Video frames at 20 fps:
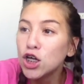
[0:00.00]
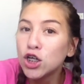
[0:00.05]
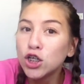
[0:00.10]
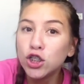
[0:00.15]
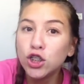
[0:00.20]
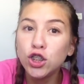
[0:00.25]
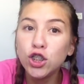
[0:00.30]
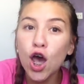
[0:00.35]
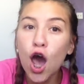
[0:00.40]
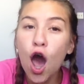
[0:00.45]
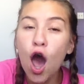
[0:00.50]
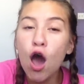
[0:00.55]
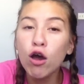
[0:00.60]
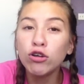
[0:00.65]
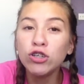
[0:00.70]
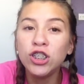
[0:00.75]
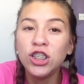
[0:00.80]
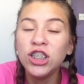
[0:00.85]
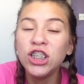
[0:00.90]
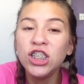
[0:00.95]

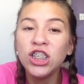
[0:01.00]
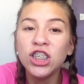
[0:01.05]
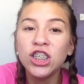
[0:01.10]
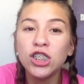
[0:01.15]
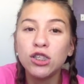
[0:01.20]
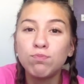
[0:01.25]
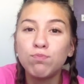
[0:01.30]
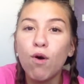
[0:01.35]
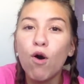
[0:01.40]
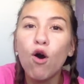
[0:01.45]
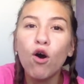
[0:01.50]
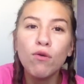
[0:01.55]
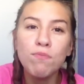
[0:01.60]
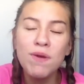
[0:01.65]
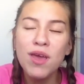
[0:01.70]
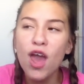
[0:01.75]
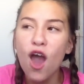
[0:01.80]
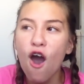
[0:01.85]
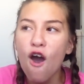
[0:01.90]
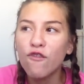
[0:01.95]
So she just pulled
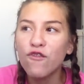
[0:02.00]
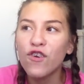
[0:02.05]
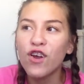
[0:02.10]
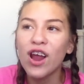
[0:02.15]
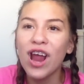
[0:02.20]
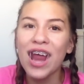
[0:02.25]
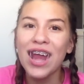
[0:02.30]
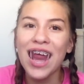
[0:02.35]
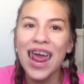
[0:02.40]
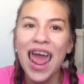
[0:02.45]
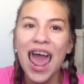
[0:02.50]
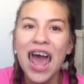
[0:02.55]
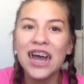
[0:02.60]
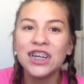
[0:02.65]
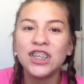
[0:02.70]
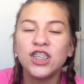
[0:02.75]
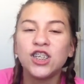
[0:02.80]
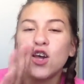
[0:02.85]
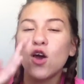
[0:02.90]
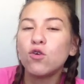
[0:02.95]
me over, and I
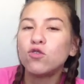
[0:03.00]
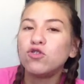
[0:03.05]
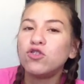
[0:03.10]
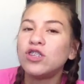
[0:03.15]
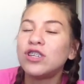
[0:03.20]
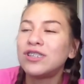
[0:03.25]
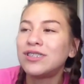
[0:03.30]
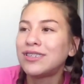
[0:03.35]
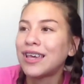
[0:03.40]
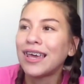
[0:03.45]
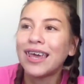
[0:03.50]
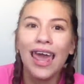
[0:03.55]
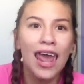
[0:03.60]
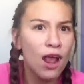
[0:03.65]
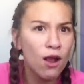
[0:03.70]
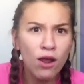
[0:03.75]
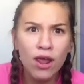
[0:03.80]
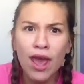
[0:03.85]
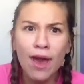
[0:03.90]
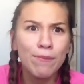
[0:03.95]
had to go to this like
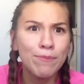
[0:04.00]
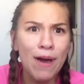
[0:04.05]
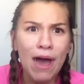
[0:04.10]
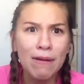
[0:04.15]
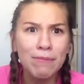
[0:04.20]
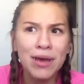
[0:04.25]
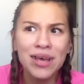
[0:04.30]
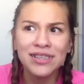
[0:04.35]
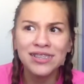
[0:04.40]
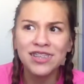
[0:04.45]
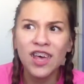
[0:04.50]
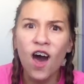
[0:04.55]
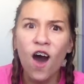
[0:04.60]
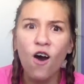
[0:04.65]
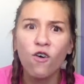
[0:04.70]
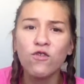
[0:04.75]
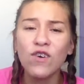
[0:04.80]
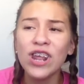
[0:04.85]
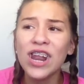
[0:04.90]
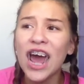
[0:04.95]
area by
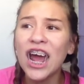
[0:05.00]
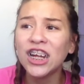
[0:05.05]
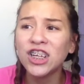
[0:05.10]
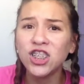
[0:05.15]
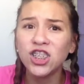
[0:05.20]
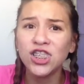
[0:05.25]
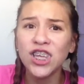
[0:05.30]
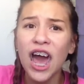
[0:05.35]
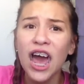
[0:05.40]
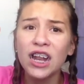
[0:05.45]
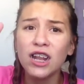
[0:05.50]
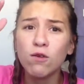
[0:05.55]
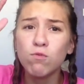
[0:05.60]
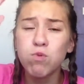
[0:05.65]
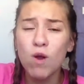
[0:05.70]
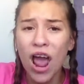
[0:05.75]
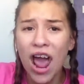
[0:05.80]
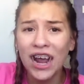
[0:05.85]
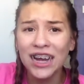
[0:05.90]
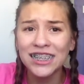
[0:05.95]
myself, and I just had to
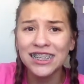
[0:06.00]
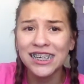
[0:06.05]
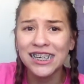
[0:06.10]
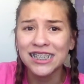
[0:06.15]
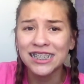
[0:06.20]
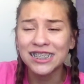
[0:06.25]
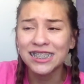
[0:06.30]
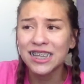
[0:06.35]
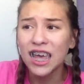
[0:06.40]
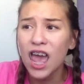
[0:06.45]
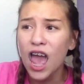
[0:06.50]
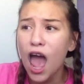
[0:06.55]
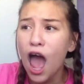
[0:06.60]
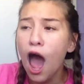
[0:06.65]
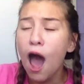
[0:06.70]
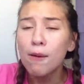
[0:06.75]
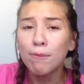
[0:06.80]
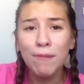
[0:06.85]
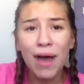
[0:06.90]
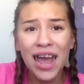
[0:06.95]
practice
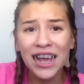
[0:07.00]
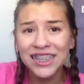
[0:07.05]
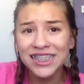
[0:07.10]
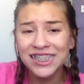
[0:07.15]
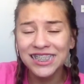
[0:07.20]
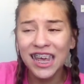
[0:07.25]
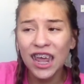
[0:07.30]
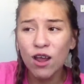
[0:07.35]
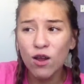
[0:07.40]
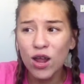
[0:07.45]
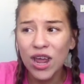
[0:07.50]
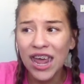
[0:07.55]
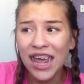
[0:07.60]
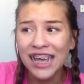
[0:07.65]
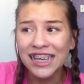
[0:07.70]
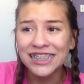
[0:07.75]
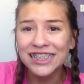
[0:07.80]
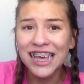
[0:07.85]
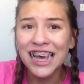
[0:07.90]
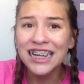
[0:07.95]
my
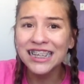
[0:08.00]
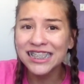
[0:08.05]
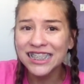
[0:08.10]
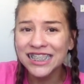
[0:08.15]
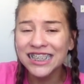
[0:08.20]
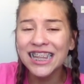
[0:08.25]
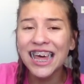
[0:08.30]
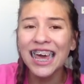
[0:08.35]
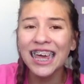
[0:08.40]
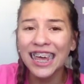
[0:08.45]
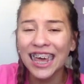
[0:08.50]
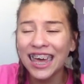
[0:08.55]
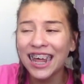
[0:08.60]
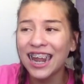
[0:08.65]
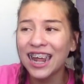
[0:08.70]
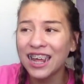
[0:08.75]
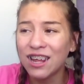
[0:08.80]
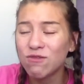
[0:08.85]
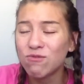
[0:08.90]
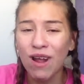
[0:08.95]
series until I
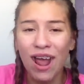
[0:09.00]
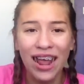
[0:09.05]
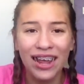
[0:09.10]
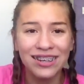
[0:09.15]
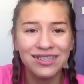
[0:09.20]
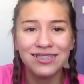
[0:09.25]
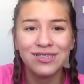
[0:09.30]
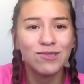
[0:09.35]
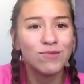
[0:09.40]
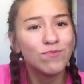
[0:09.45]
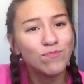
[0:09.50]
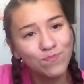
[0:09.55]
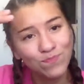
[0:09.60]
get it right.